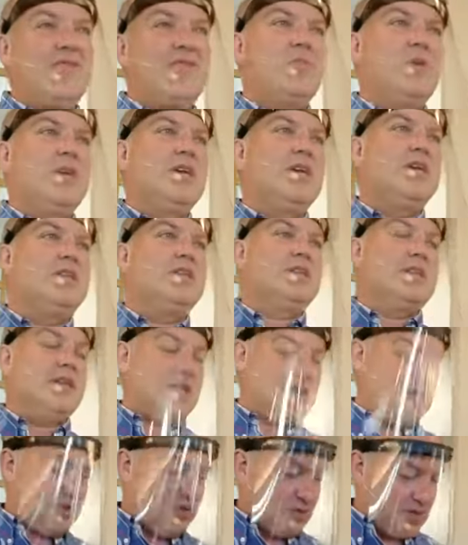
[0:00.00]
be
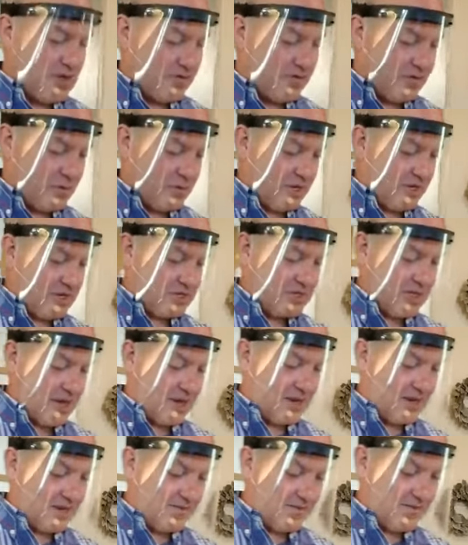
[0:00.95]
content. You'll never be
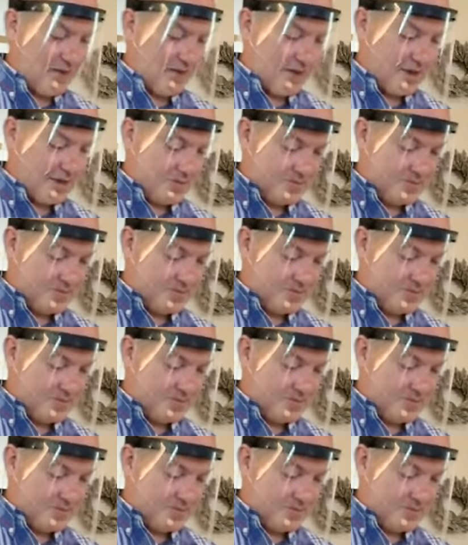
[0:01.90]
satisfied.